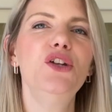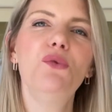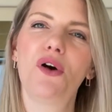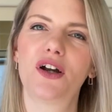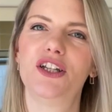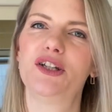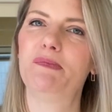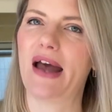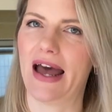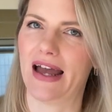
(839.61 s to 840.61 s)
you are in
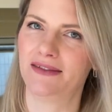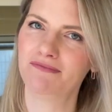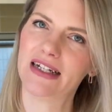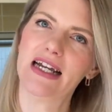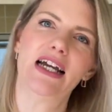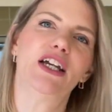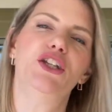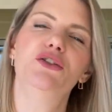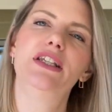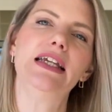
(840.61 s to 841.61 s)
Japan,
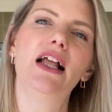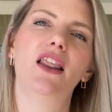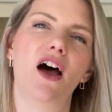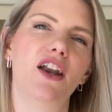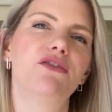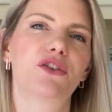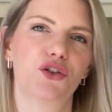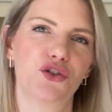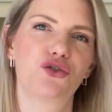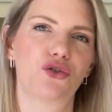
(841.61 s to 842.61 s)
you see a lot of
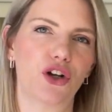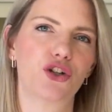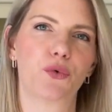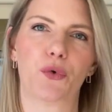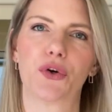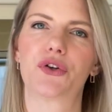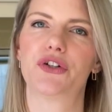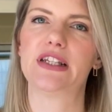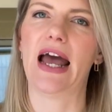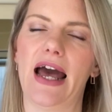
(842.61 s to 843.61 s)
construction workers